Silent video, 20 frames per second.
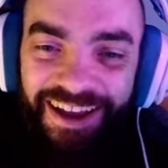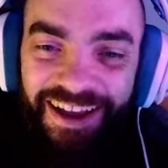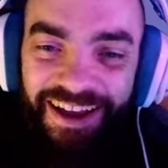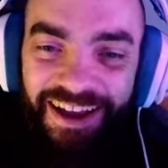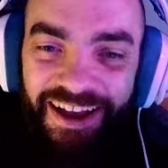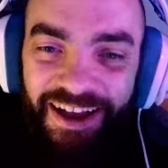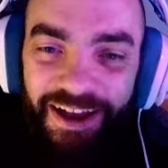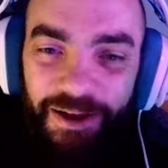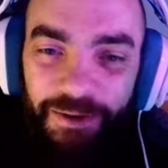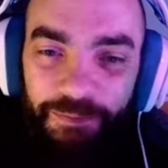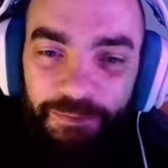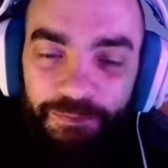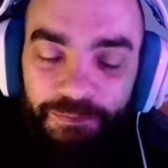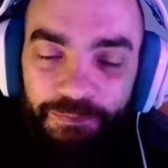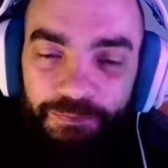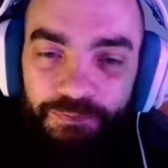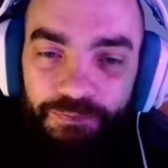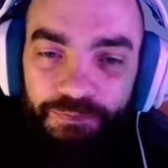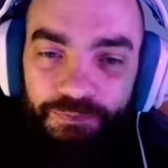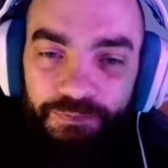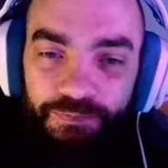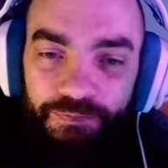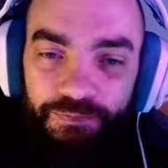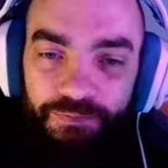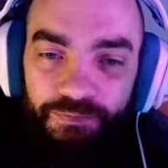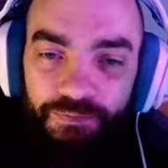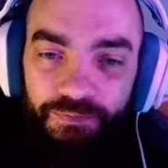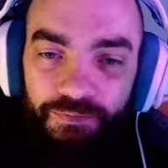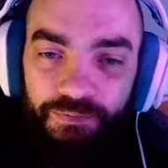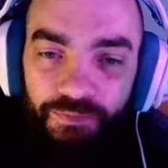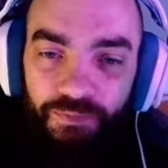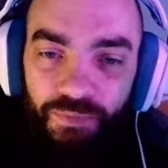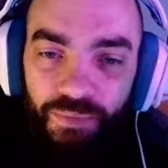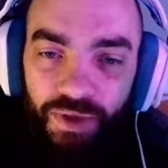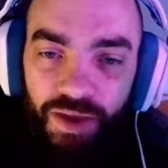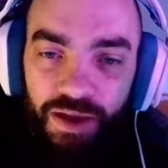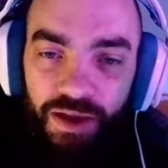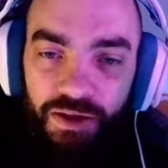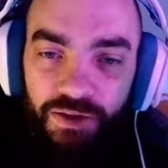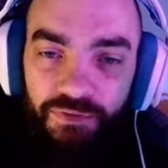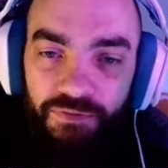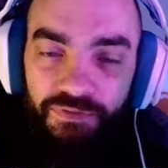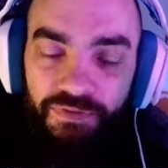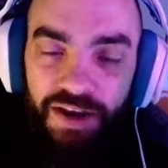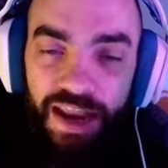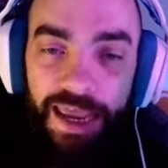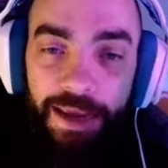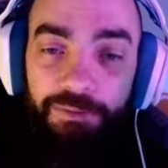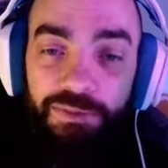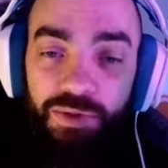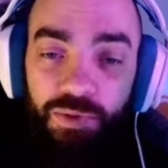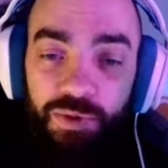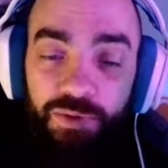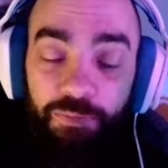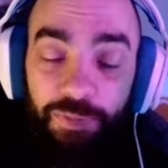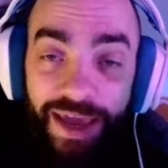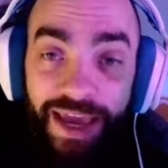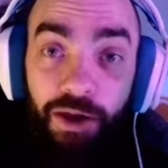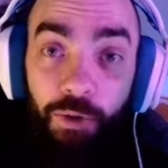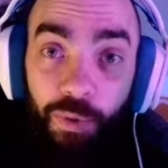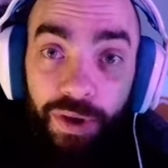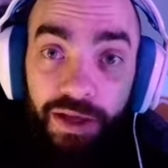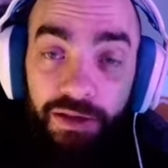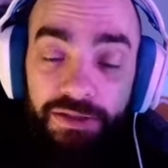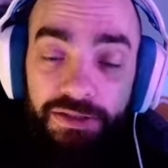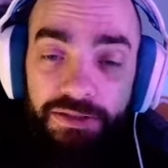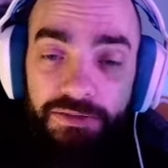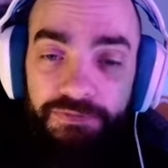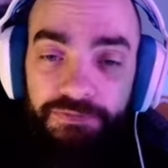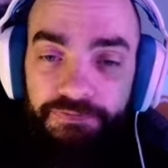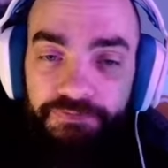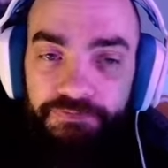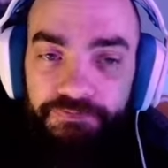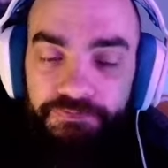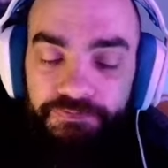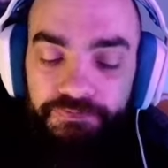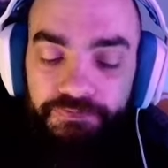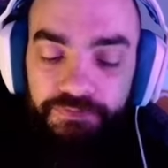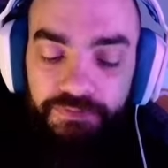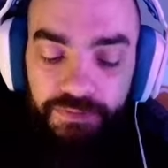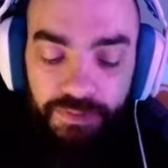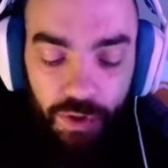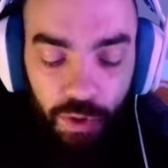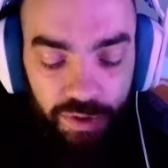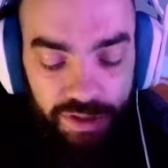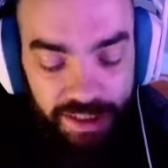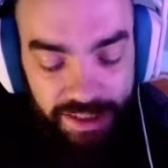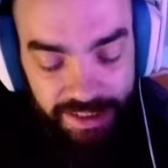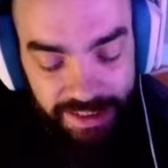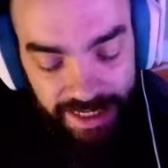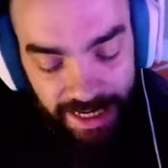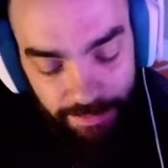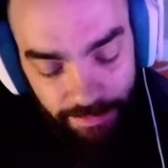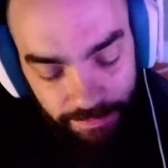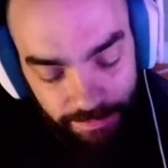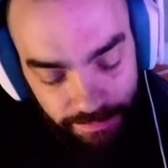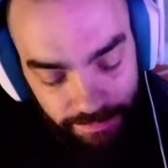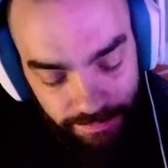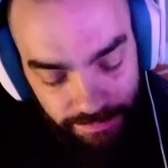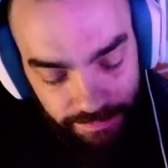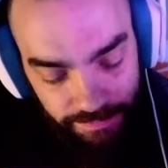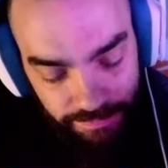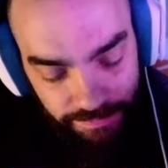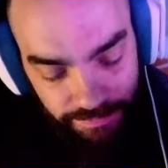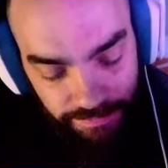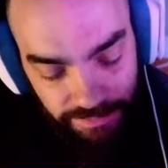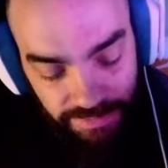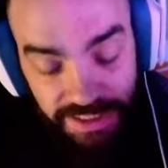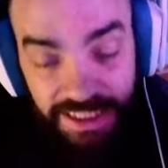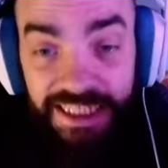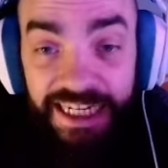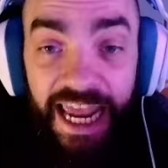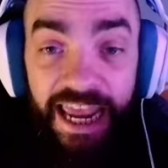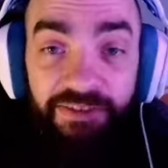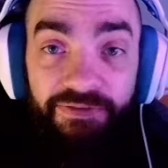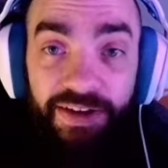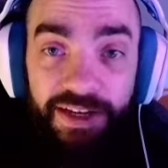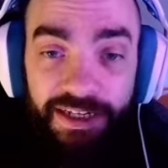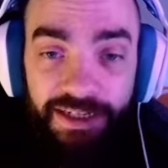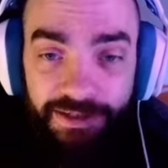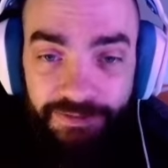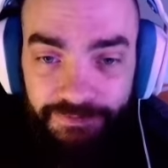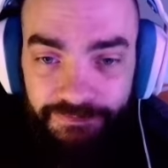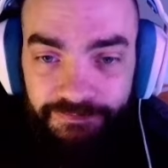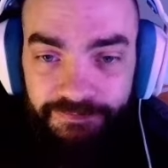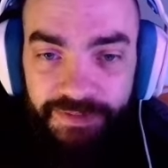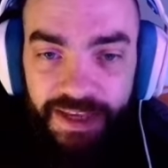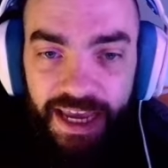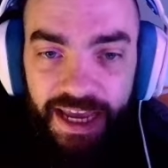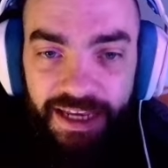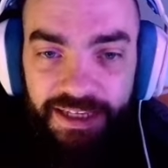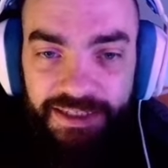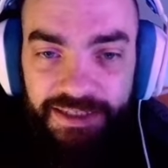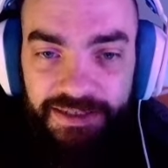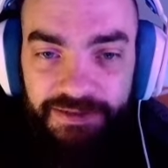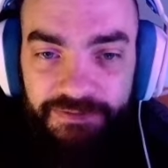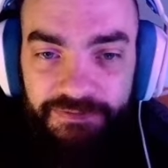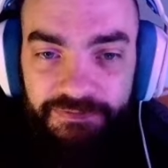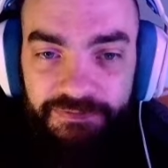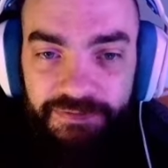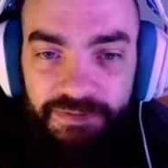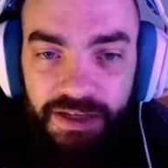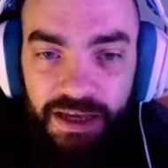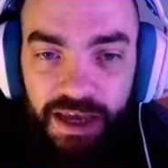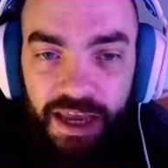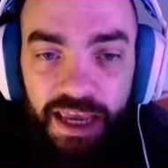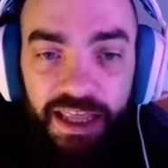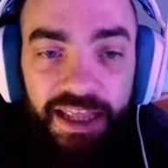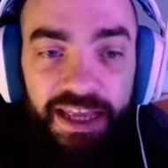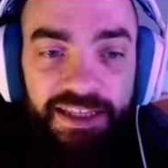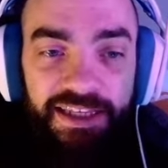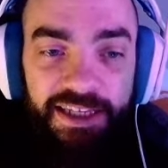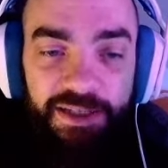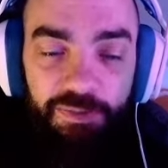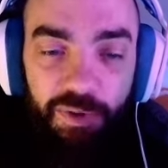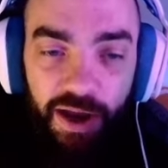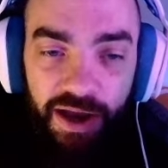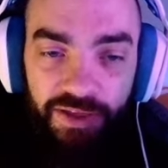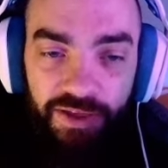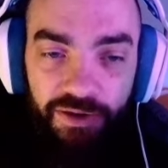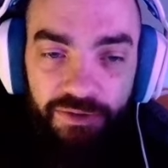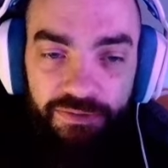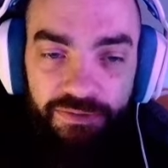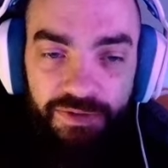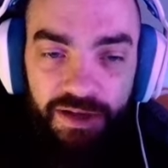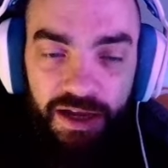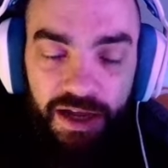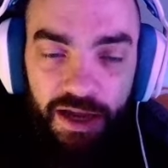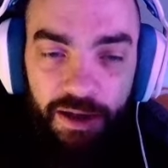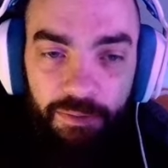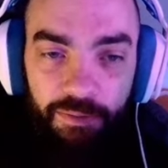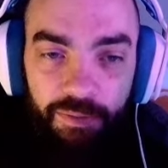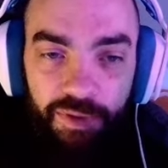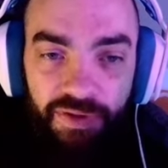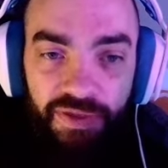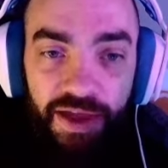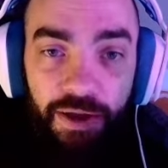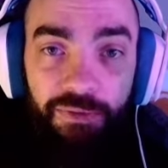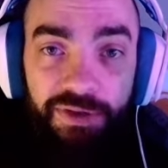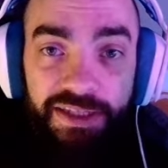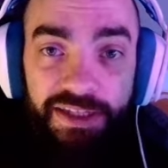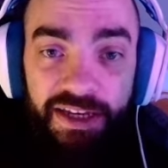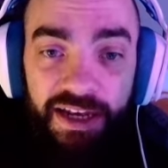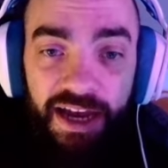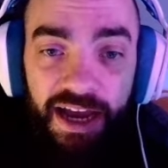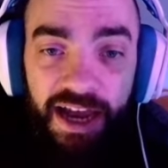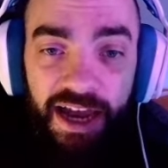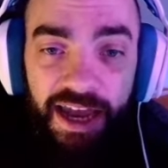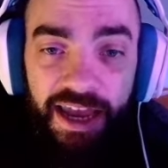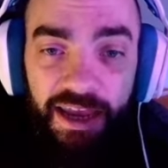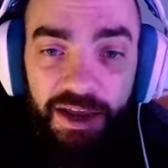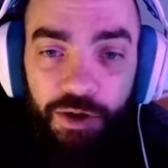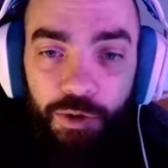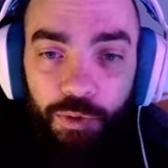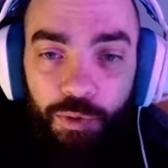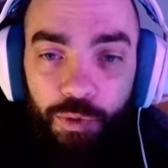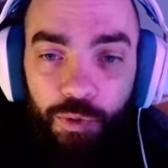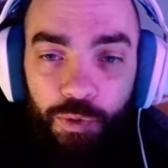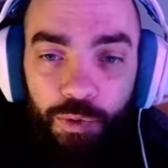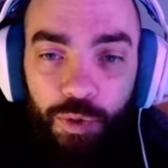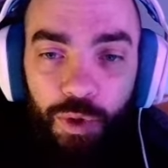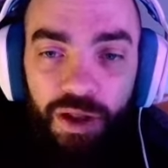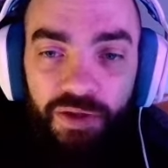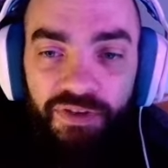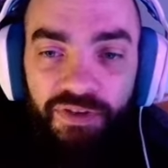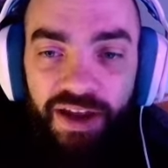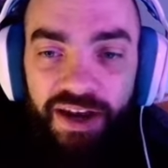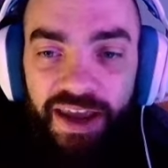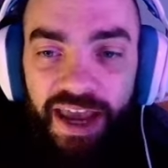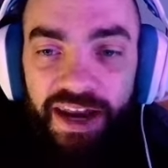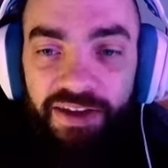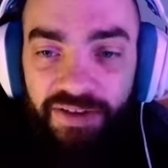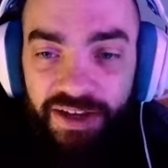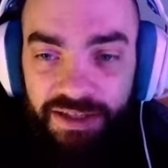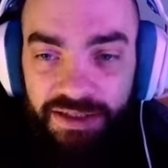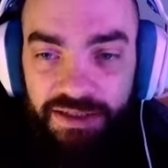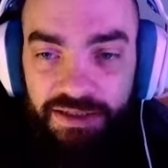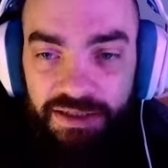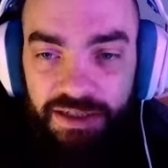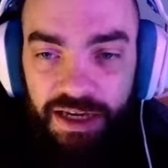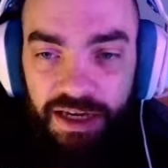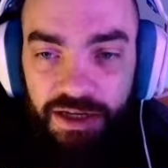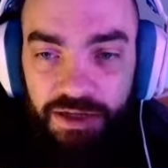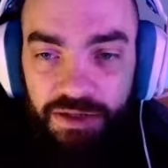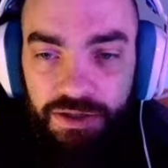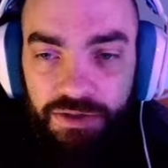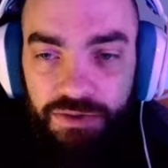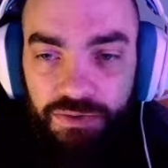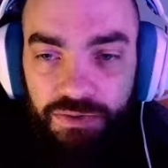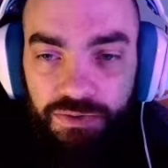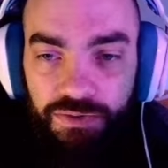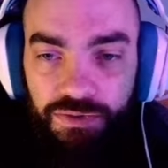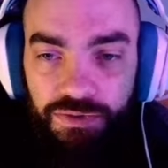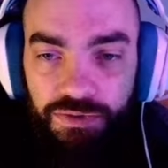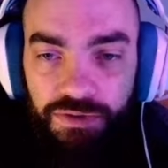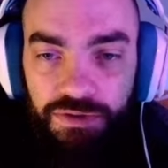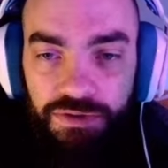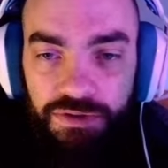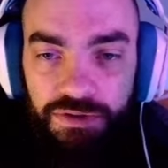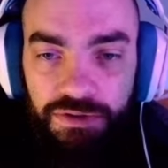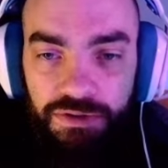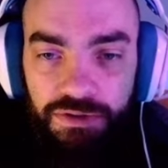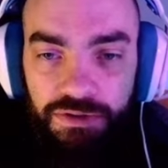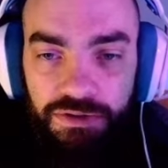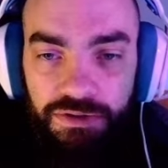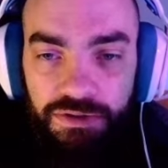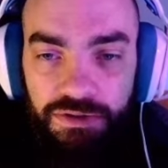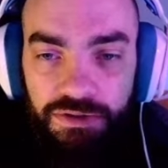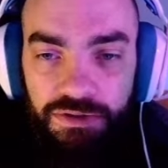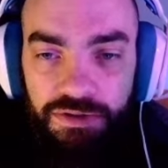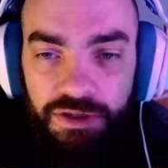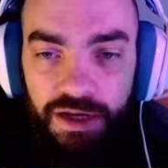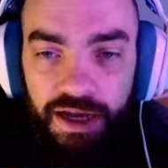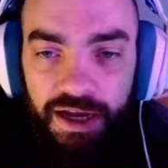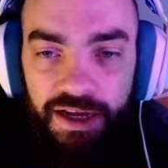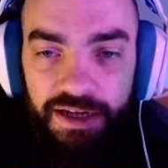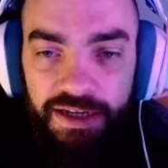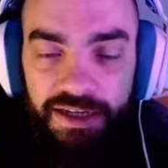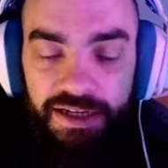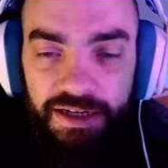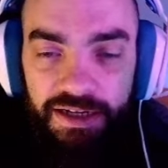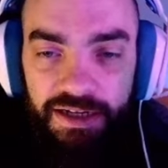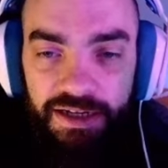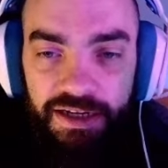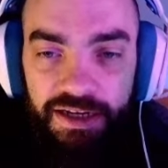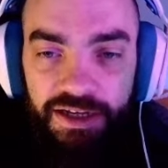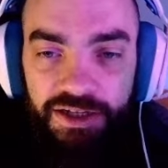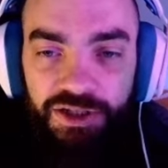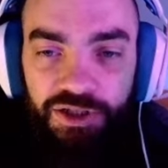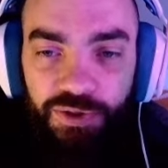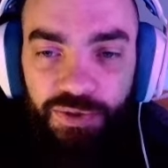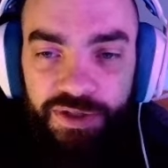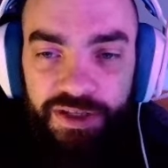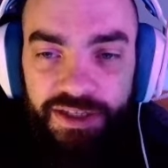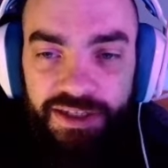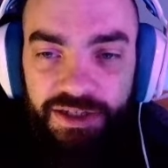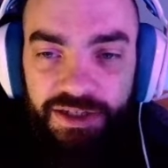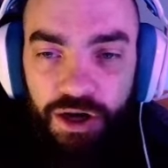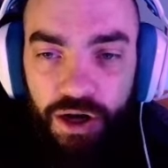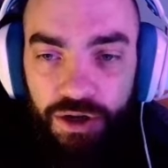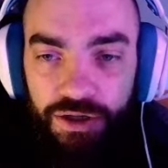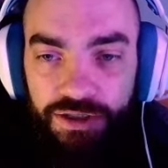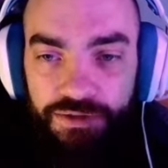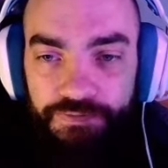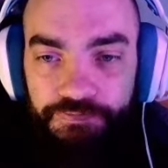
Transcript: um, flames with pink wheels. What's his name? David. Yes. He lets us by, though. Um, but that was the guy who qualified ahead of us and who had a little issue at the start.